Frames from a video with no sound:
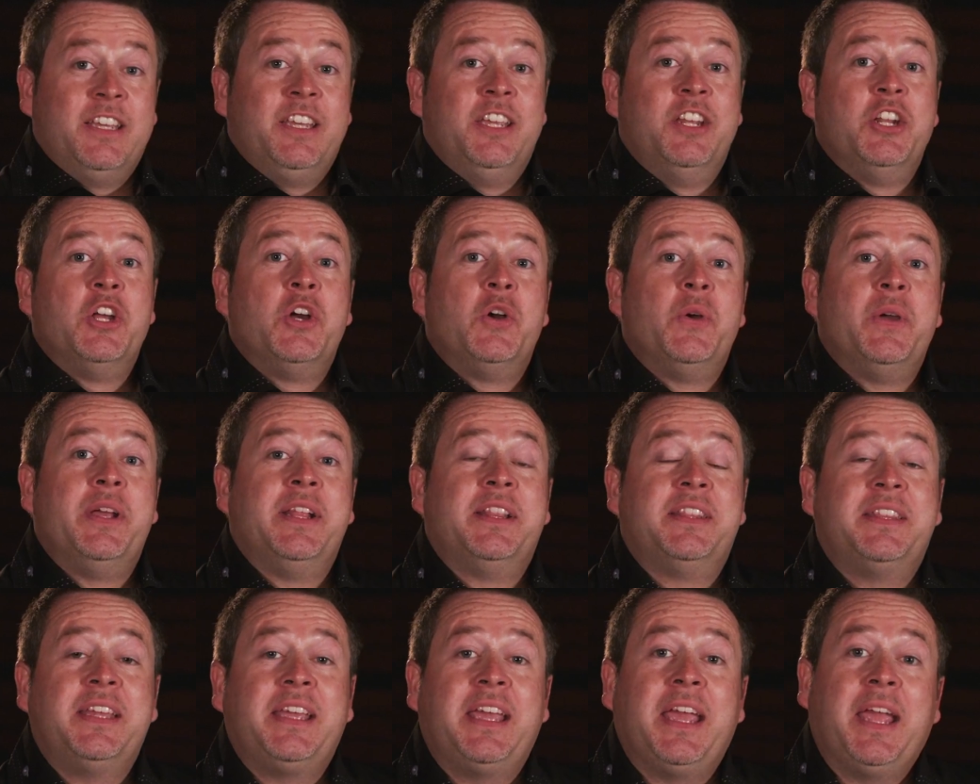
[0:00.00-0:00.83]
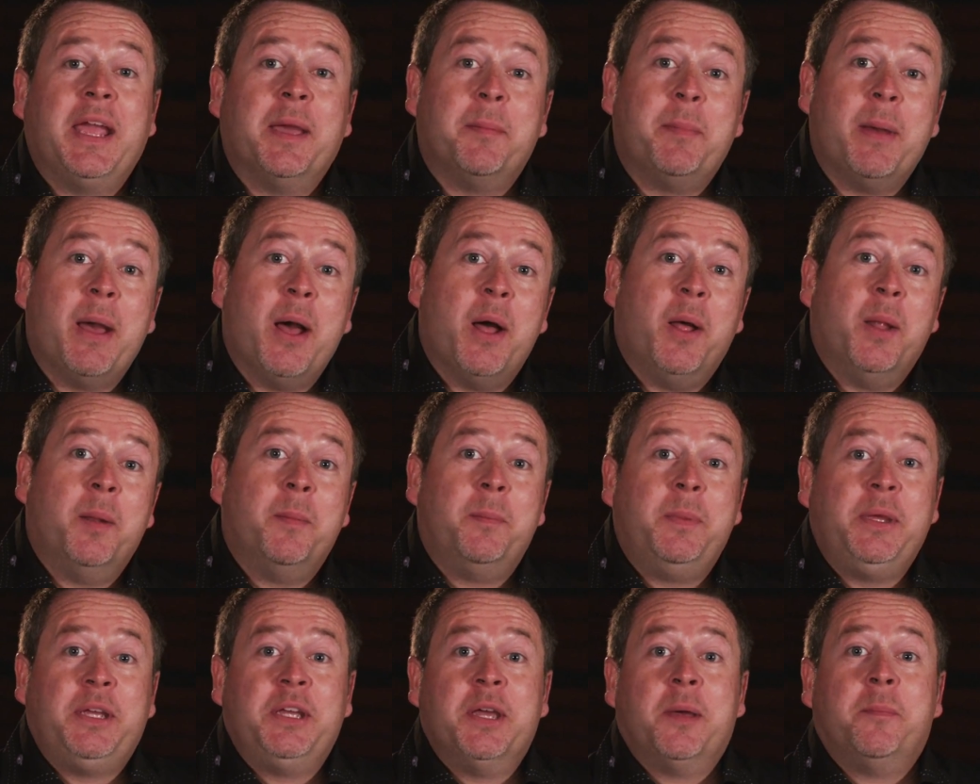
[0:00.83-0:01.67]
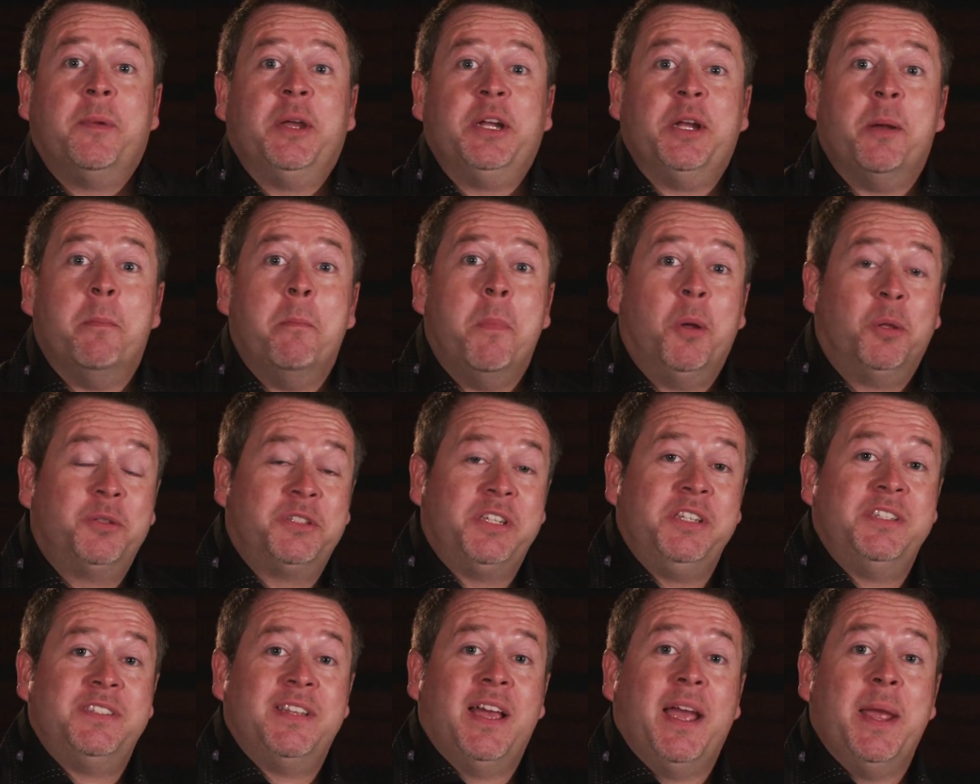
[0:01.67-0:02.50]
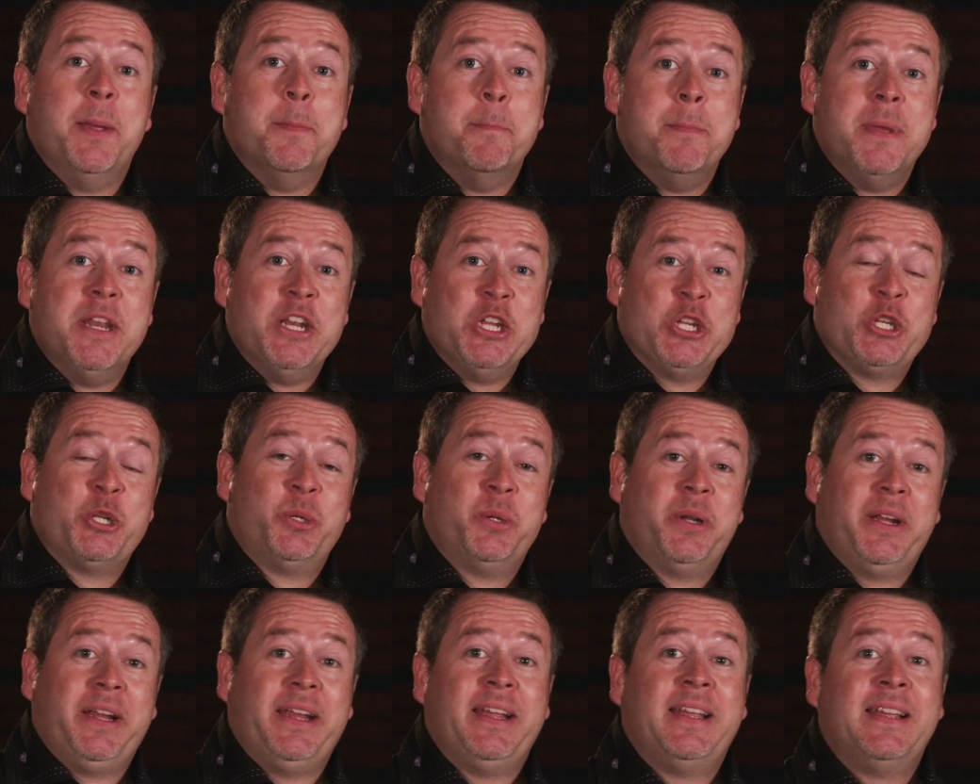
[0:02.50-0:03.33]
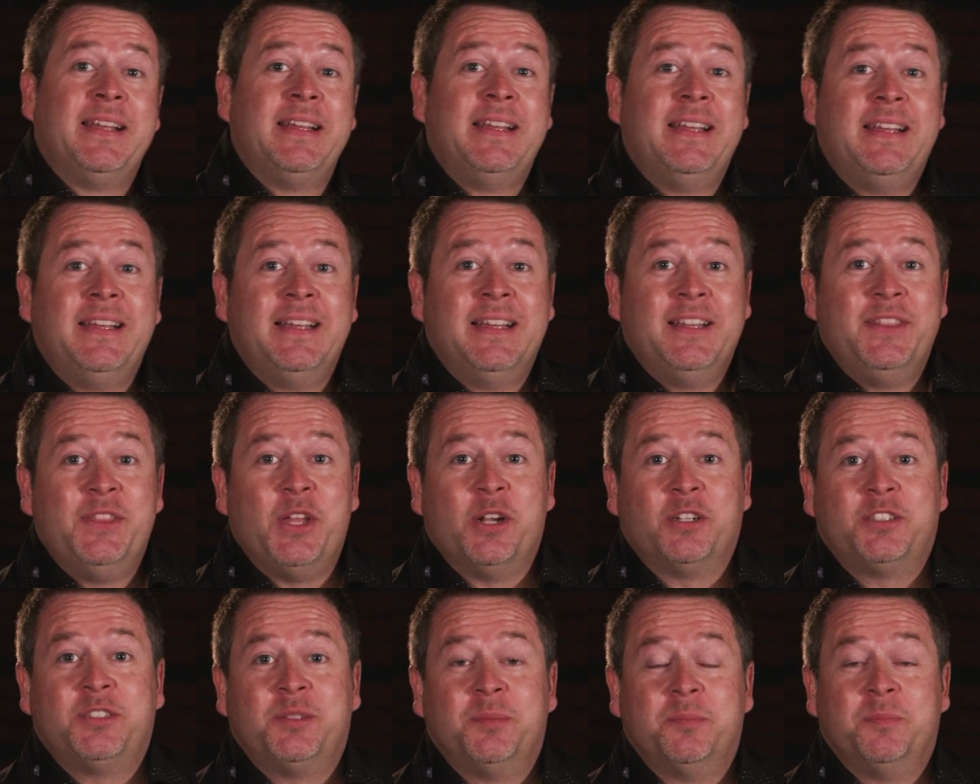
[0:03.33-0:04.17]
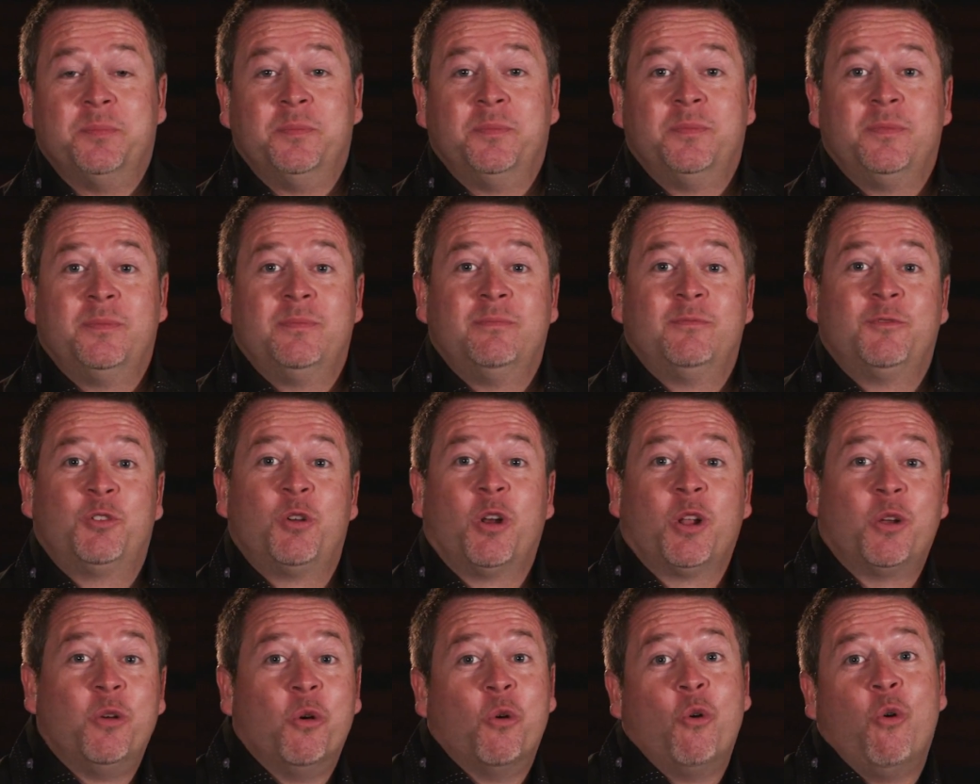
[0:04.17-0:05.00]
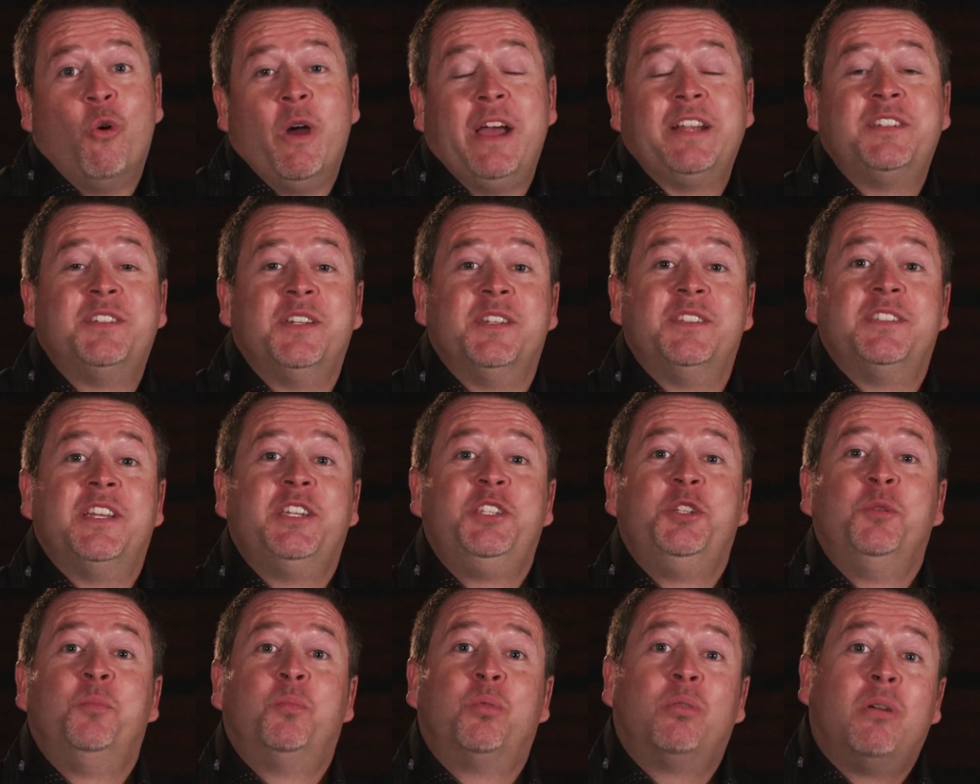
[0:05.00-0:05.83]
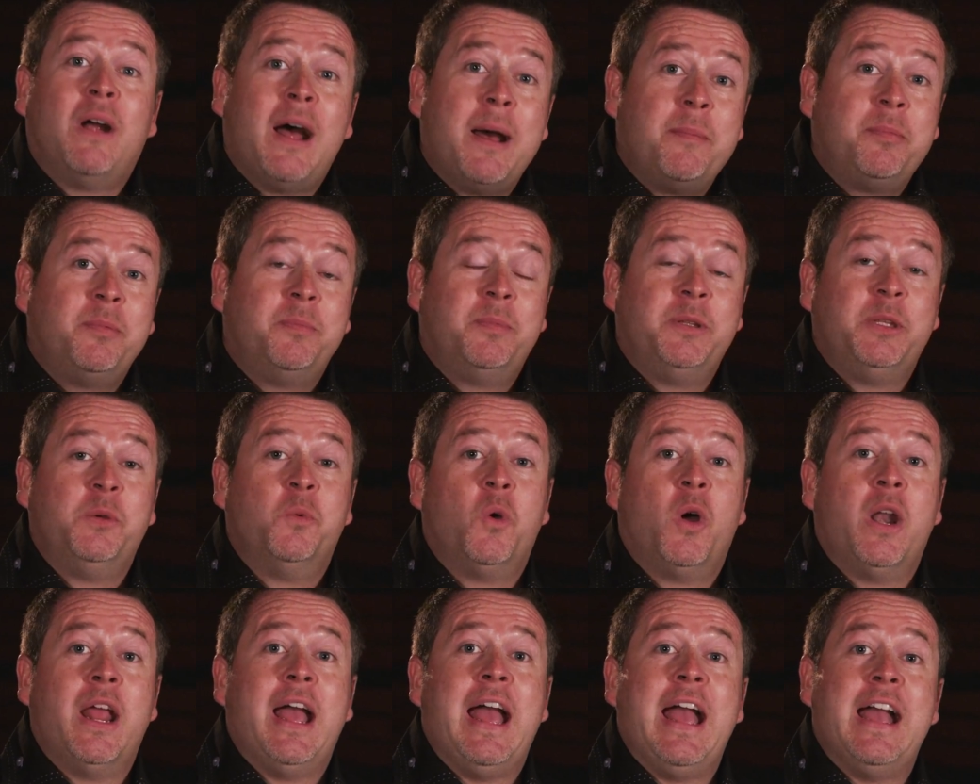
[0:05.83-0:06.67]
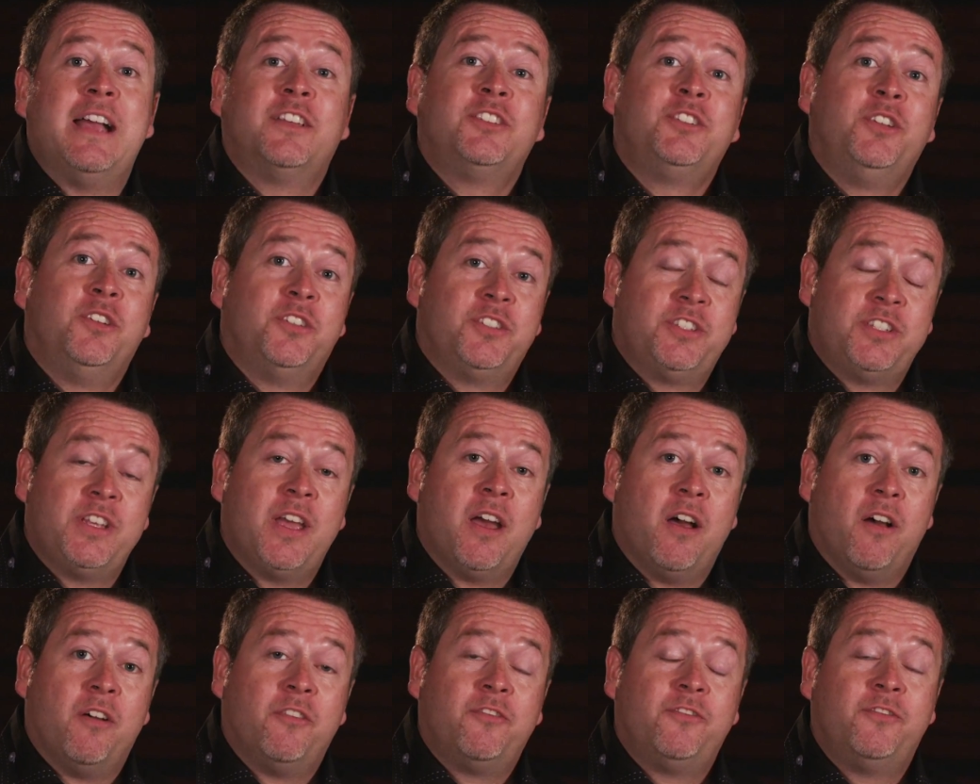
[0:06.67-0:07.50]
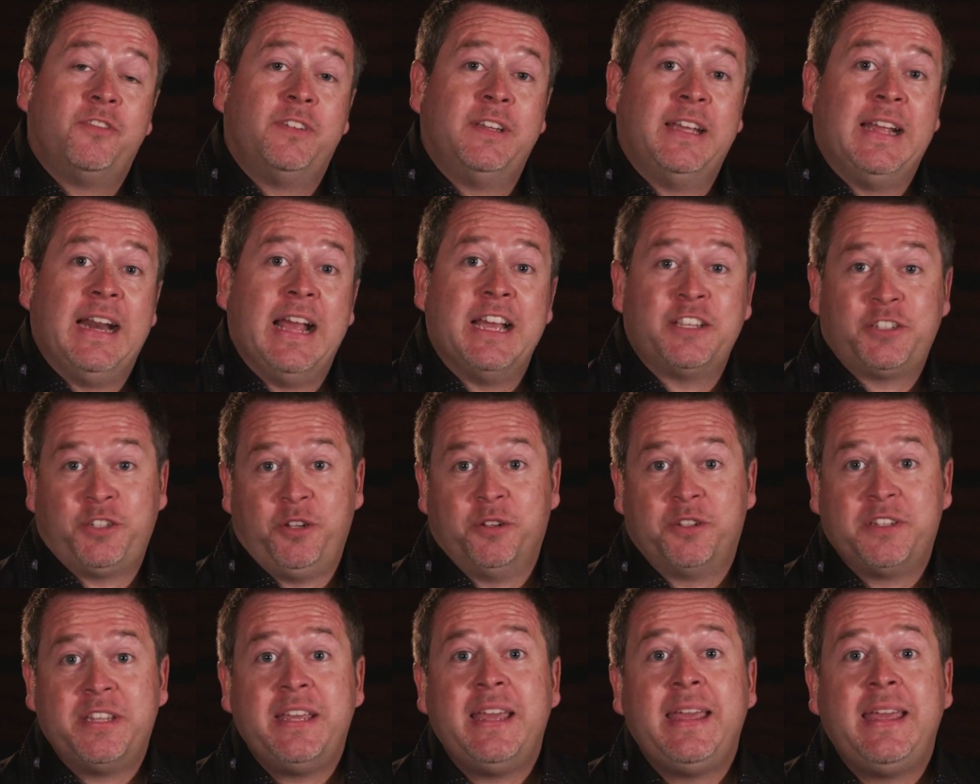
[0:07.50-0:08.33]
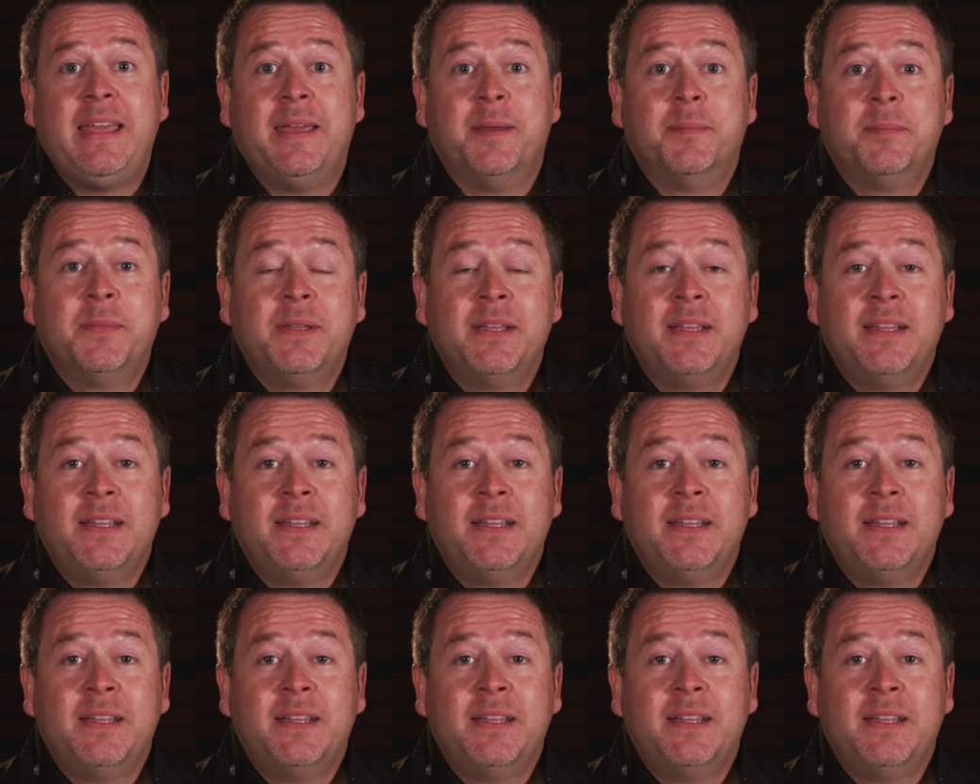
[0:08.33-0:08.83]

You know, in thinking about becoming a multi-site ministry, there's some critical questions that you probably want to ask yourself and ask your team